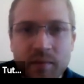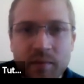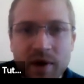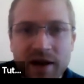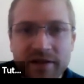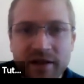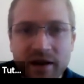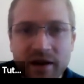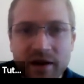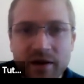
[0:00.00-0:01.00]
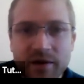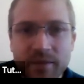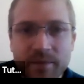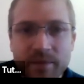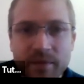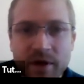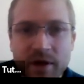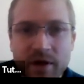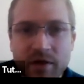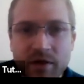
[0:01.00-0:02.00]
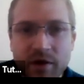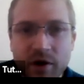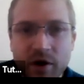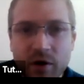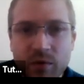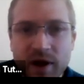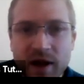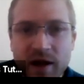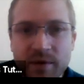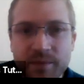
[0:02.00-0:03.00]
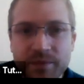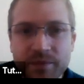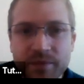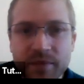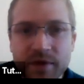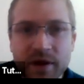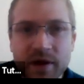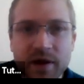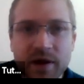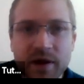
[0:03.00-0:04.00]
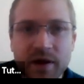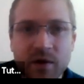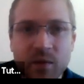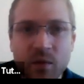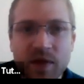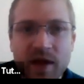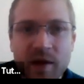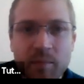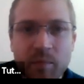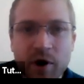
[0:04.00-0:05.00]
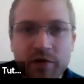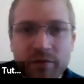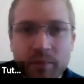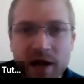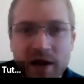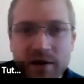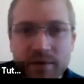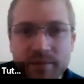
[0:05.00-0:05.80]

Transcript: meeting the cold air. When they both meet,